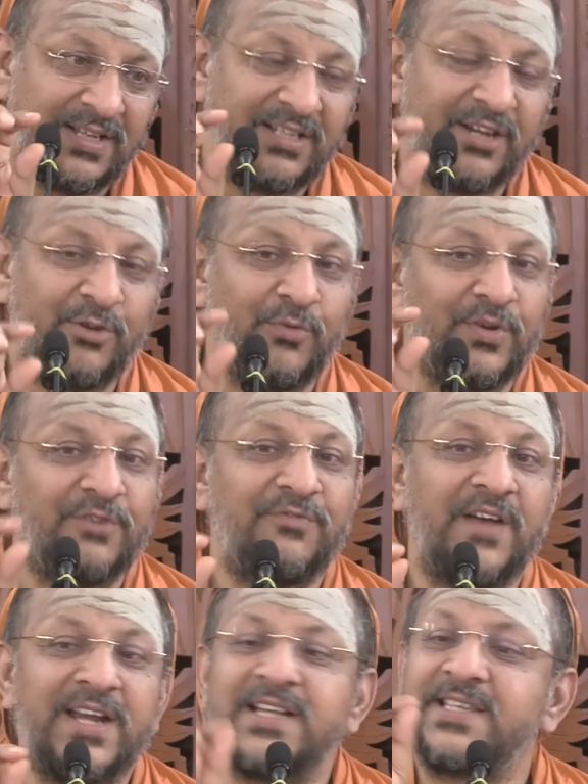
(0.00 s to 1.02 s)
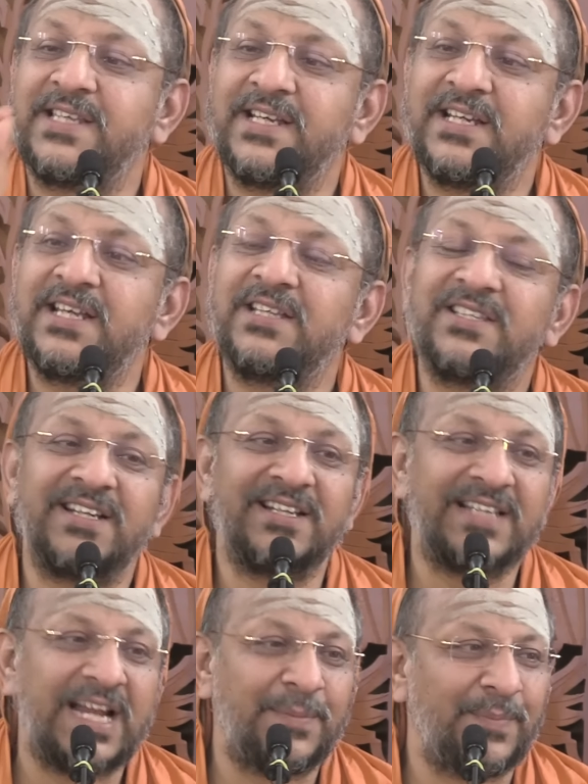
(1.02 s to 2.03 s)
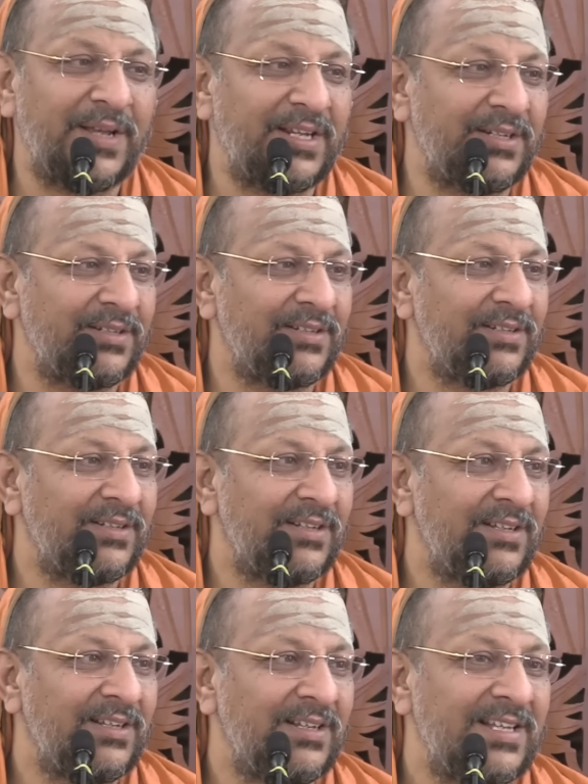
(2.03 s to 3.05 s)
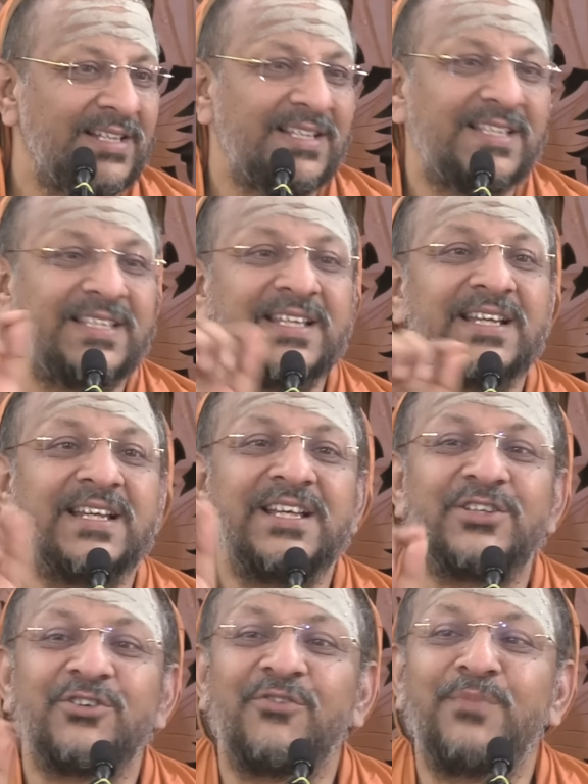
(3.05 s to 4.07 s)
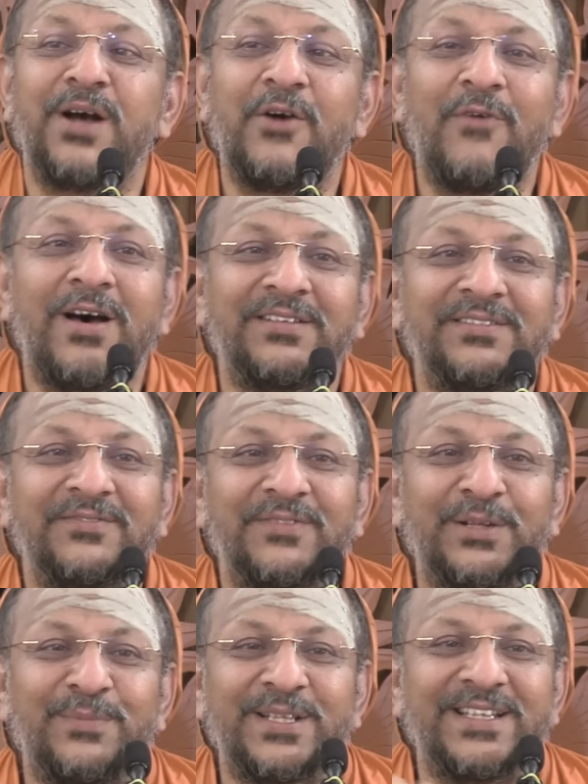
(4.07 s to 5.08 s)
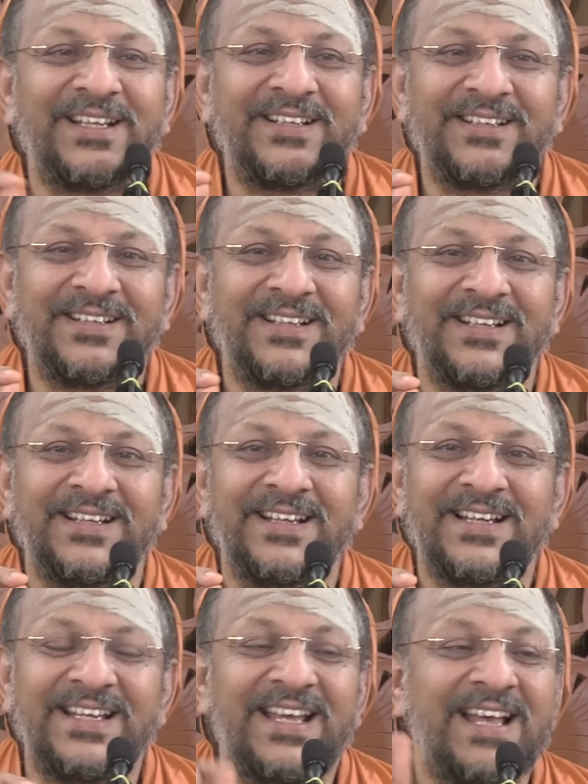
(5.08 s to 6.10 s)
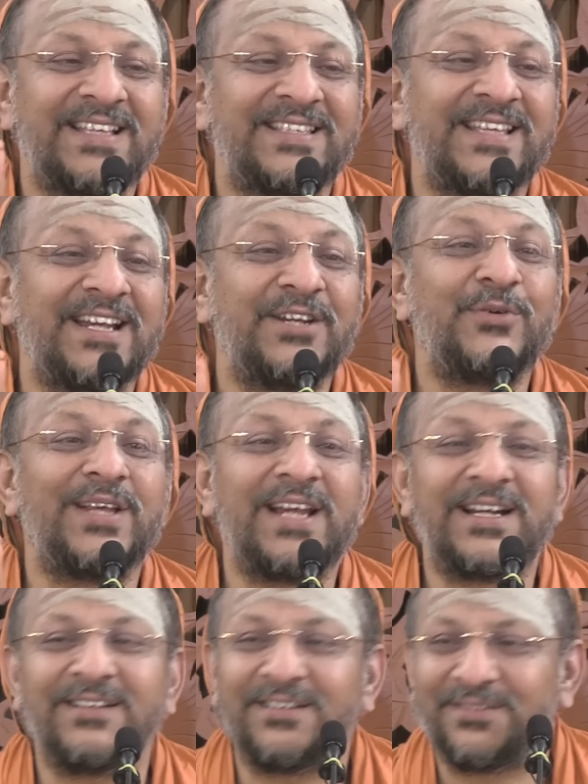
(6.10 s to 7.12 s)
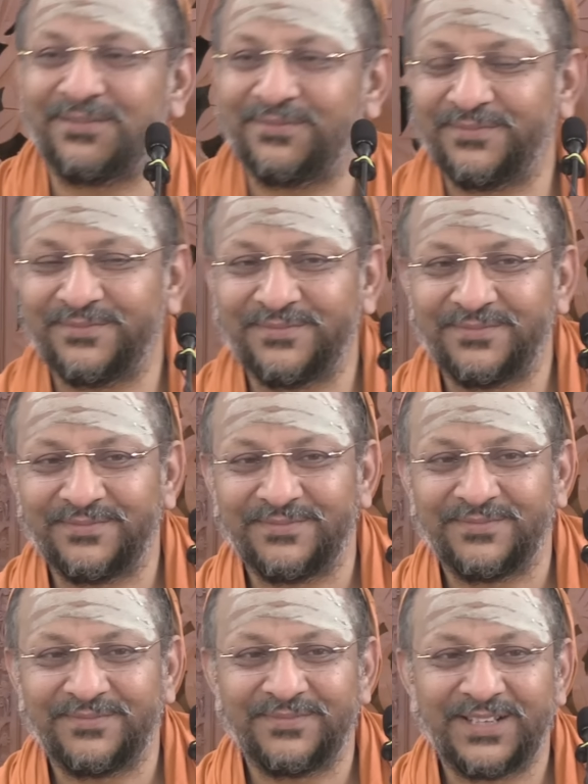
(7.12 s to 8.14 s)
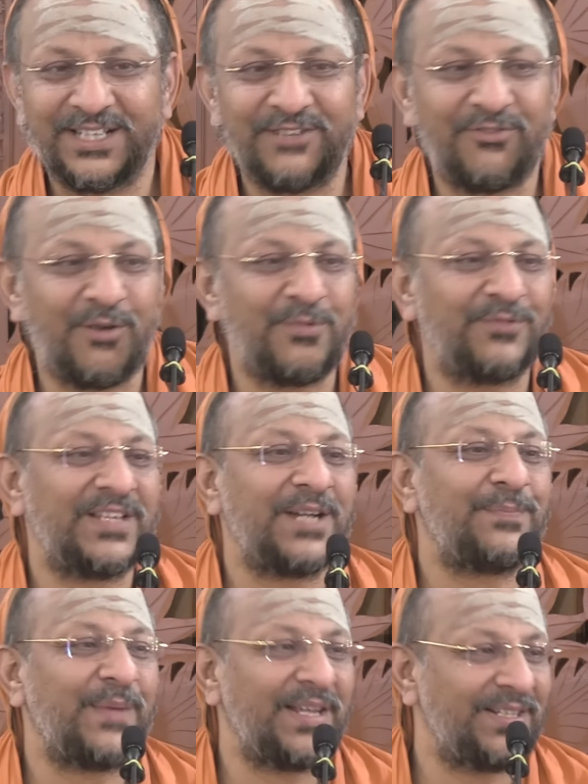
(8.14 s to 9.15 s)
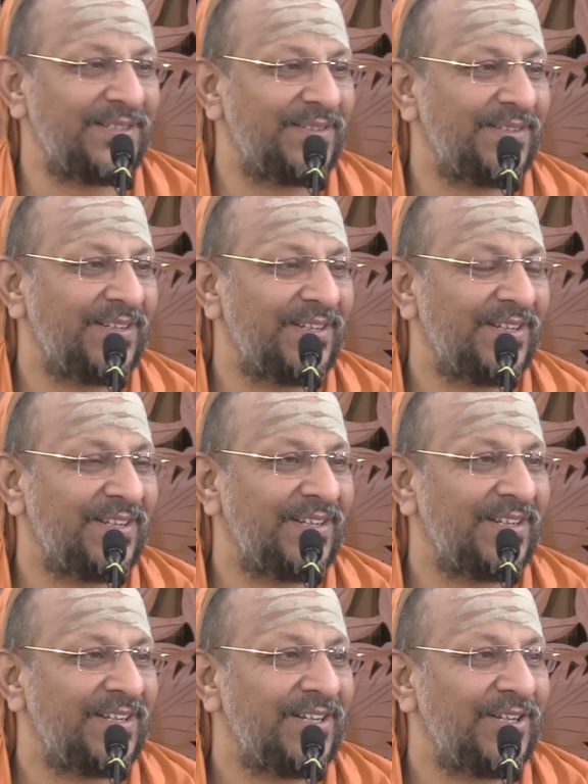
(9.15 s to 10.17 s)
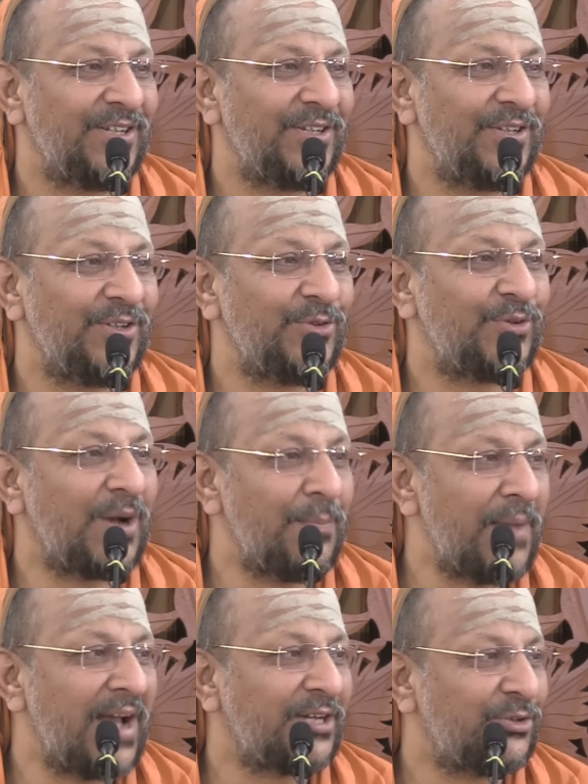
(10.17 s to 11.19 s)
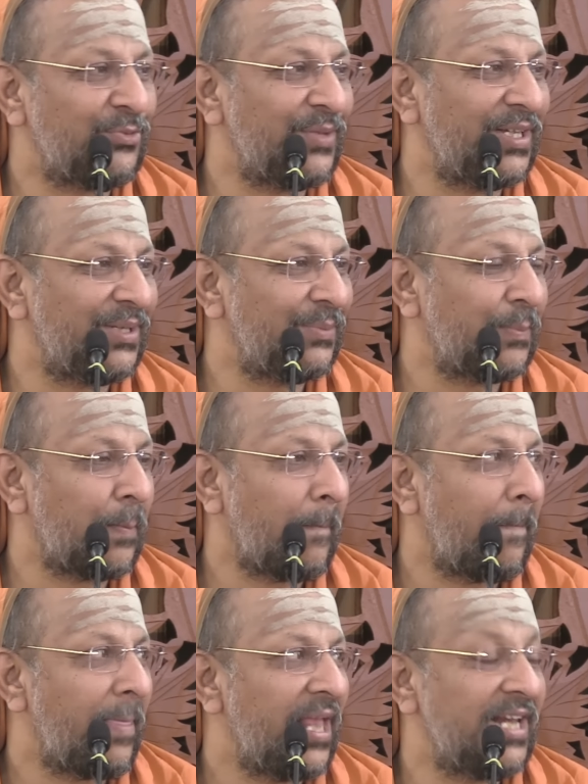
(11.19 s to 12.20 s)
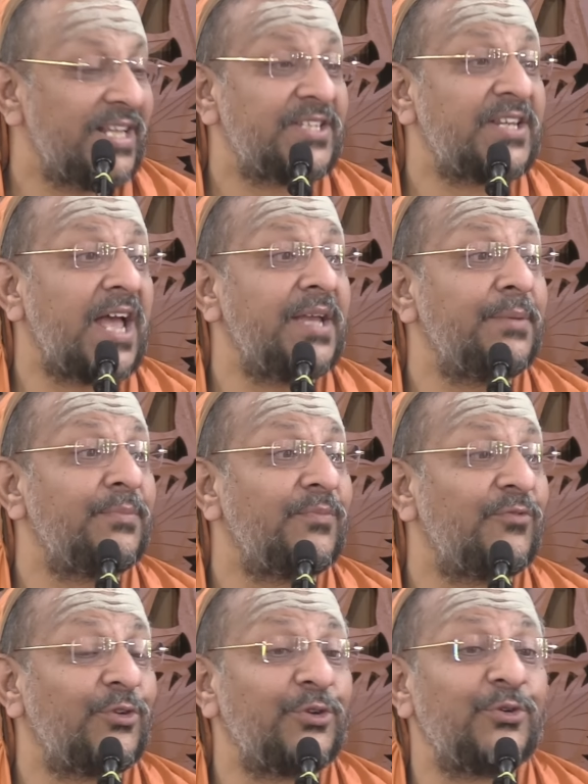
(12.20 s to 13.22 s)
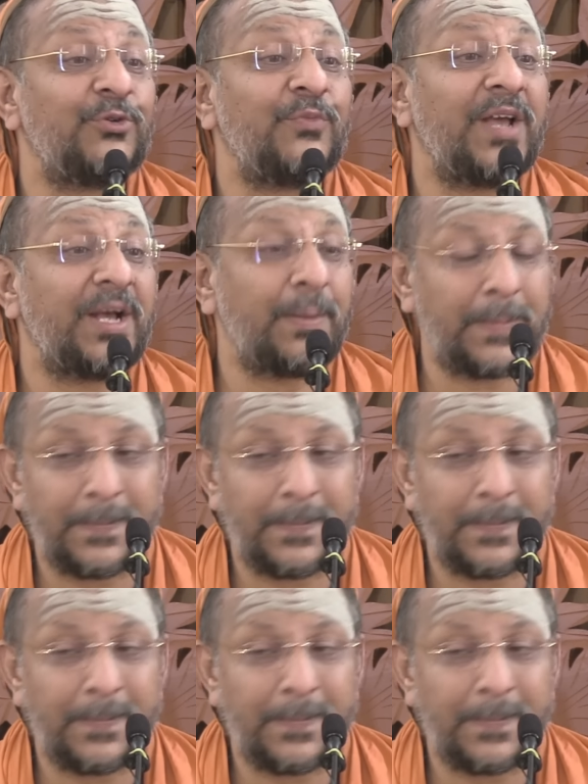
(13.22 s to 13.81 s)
Then you will find a signature in that pain. The signature of Bhagavan will be there. He has sent you a letter in the form of that pain. You come back to me. It is time for you to wake up.